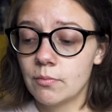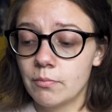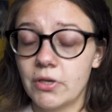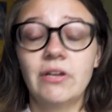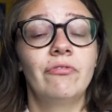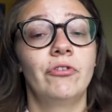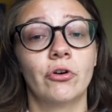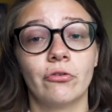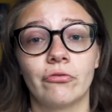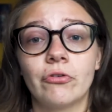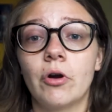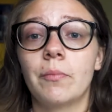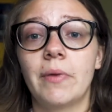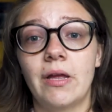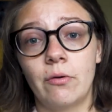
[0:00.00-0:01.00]
But if you're
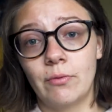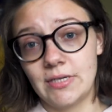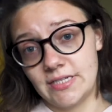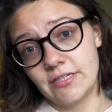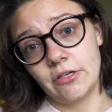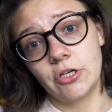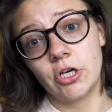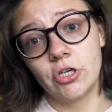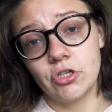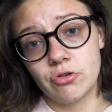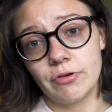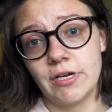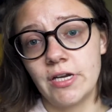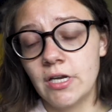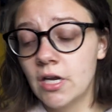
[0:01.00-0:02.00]
from a Western
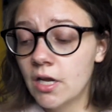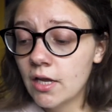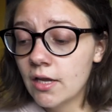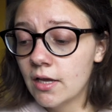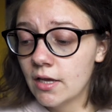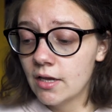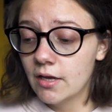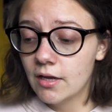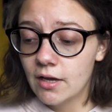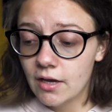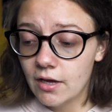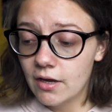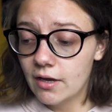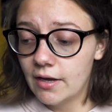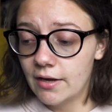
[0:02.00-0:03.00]
country,
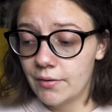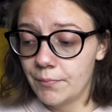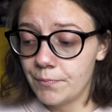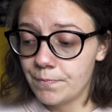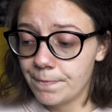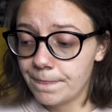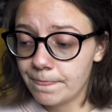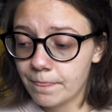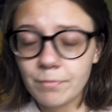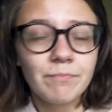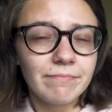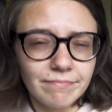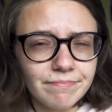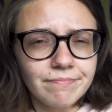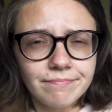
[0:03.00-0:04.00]
um,
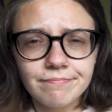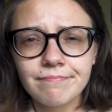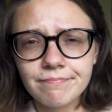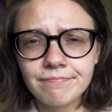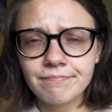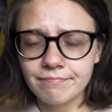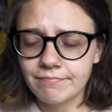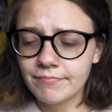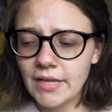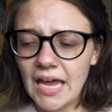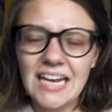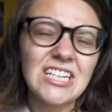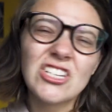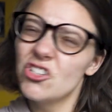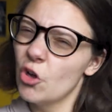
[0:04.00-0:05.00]

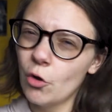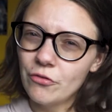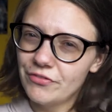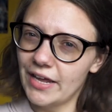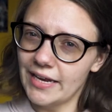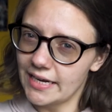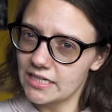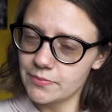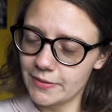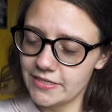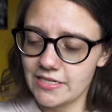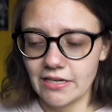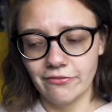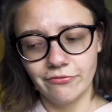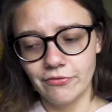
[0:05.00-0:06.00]
it's not that
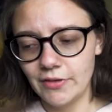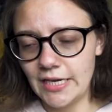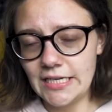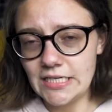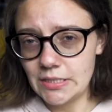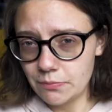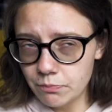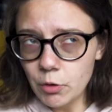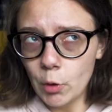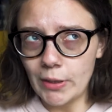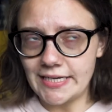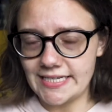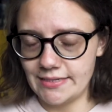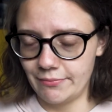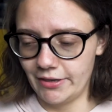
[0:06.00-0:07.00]
expensive. It's
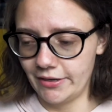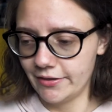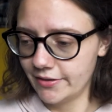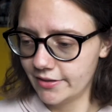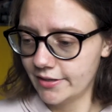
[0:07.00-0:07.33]
quite similar.